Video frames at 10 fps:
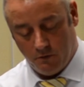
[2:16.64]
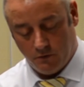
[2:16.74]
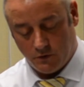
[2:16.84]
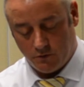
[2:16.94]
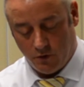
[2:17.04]

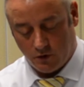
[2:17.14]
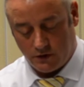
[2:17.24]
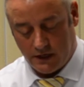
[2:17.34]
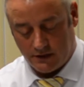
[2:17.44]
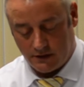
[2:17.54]
small
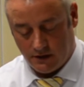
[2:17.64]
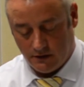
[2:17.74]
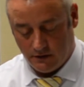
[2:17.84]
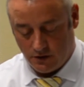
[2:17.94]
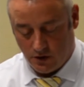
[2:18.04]
test
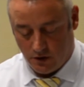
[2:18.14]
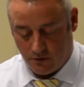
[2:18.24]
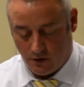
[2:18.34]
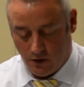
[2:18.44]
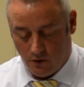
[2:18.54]

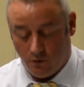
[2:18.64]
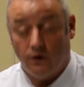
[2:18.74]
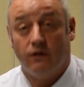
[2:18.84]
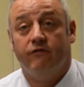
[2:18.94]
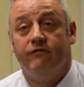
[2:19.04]
tube
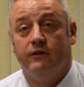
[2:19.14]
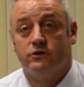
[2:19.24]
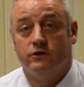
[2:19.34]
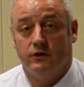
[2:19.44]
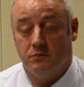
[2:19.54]
with a
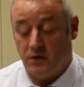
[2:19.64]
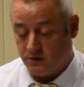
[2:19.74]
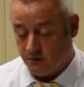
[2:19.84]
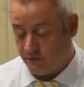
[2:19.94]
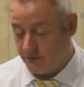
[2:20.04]
filter at the
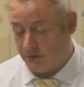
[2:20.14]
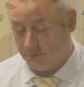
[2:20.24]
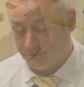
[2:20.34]
bottom of it.